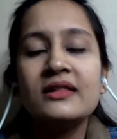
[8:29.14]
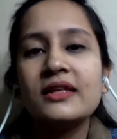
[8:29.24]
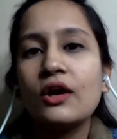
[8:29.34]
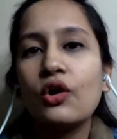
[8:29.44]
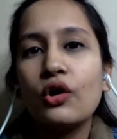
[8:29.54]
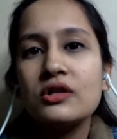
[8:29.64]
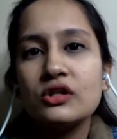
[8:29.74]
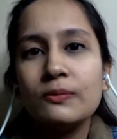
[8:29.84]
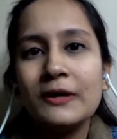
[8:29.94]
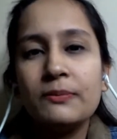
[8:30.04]
There are
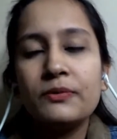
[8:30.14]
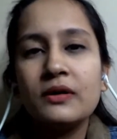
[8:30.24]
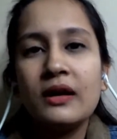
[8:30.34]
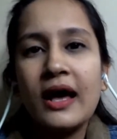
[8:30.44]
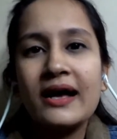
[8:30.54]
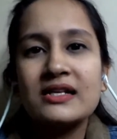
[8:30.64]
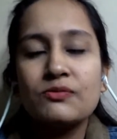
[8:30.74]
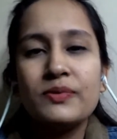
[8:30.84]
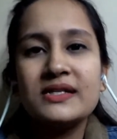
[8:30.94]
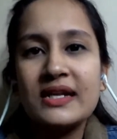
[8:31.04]
also people
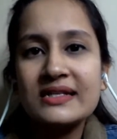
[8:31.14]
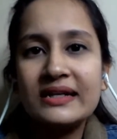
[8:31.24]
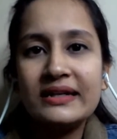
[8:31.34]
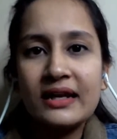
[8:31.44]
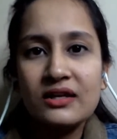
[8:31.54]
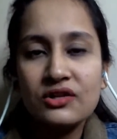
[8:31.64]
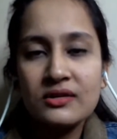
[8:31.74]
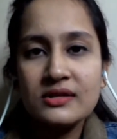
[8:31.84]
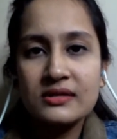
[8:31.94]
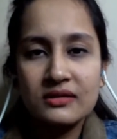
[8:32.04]
as business
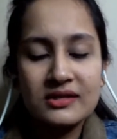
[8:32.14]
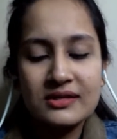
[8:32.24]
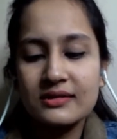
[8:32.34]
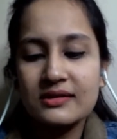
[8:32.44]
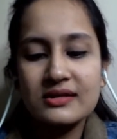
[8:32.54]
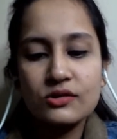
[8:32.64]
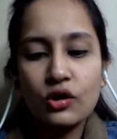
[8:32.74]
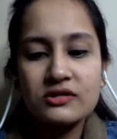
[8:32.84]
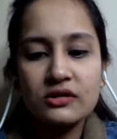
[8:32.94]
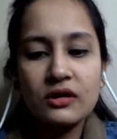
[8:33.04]
intelligence. This is
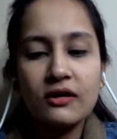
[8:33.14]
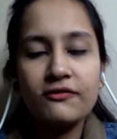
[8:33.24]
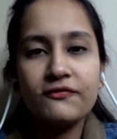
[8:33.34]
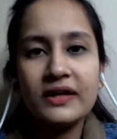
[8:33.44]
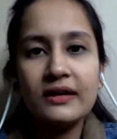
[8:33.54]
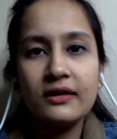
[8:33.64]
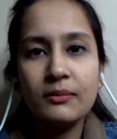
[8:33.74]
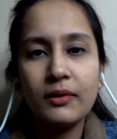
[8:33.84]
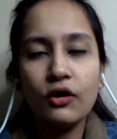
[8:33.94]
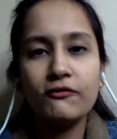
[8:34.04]
also a
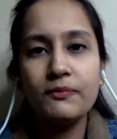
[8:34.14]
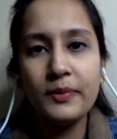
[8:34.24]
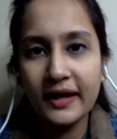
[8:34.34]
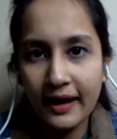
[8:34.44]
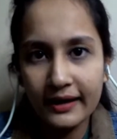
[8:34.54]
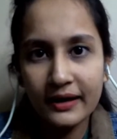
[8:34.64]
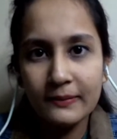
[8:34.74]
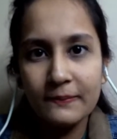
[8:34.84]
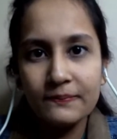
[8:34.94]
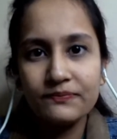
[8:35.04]
field of
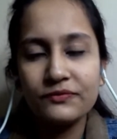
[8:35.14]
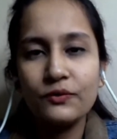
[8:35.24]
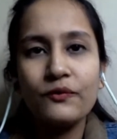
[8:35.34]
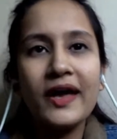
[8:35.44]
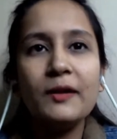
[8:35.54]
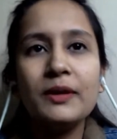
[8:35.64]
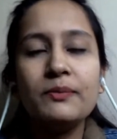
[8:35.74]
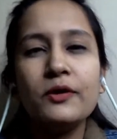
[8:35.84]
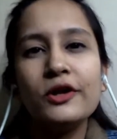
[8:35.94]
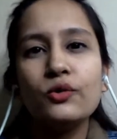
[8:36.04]
BI, where
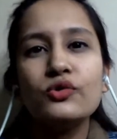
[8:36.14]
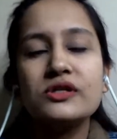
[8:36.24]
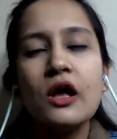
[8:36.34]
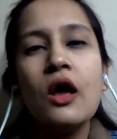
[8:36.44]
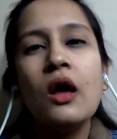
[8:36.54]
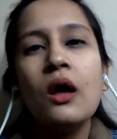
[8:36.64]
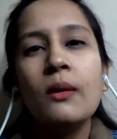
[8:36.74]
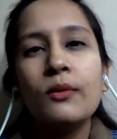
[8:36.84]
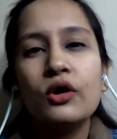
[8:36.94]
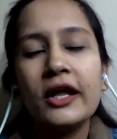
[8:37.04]
people use
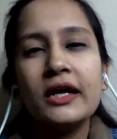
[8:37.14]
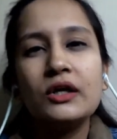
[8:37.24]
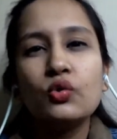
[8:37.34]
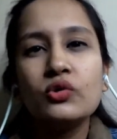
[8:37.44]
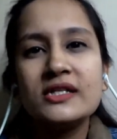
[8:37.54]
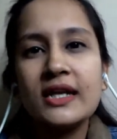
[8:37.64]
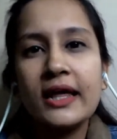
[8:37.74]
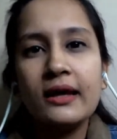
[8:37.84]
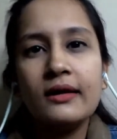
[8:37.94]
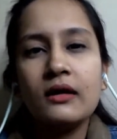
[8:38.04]
more like tools
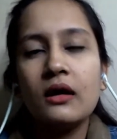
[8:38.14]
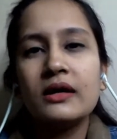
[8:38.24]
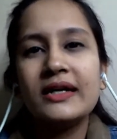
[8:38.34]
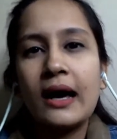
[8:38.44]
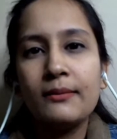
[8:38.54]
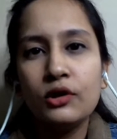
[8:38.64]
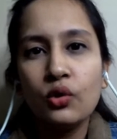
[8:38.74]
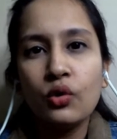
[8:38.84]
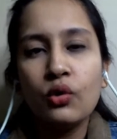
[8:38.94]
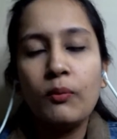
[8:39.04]
like
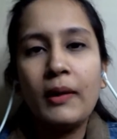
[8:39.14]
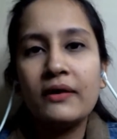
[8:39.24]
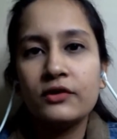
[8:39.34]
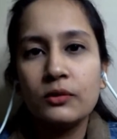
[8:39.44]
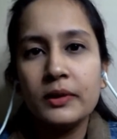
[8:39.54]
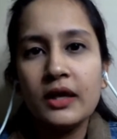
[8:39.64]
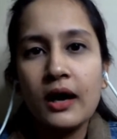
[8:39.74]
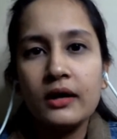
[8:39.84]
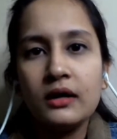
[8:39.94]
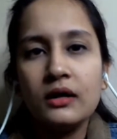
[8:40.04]
Tableau, Power
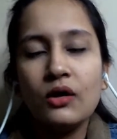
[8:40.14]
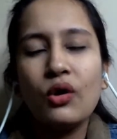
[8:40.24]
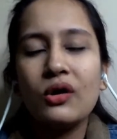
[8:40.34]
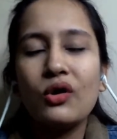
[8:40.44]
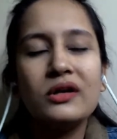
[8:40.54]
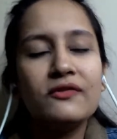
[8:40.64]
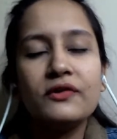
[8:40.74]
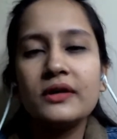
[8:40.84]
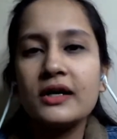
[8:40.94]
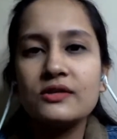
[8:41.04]
BI, or
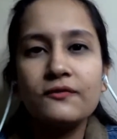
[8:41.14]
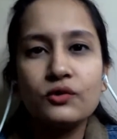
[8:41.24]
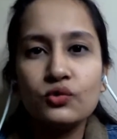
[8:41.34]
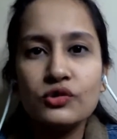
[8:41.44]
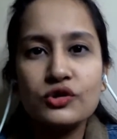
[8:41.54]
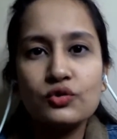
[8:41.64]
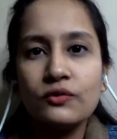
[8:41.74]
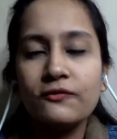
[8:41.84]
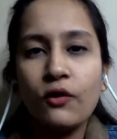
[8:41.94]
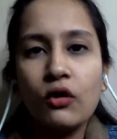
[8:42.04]
different kinds of tools
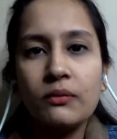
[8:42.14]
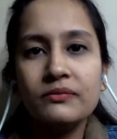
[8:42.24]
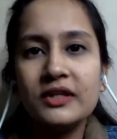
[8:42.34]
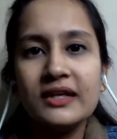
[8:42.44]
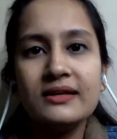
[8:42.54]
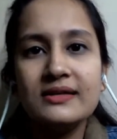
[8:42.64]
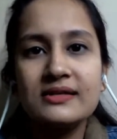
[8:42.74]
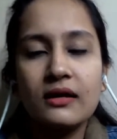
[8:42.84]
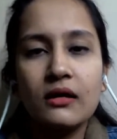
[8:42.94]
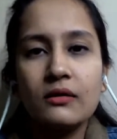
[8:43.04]
to form these